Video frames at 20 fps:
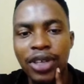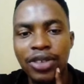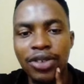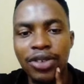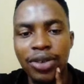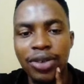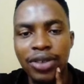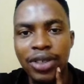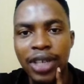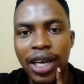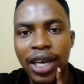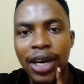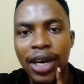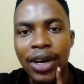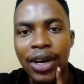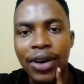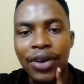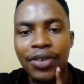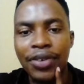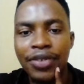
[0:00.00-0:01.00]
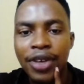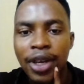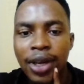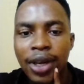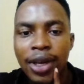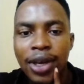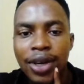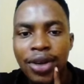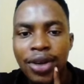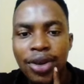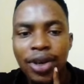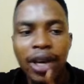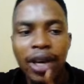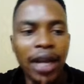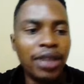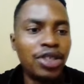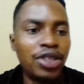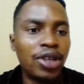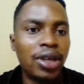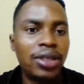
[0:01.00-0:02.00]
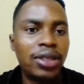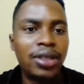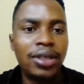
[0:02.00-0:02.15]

yourself. You can just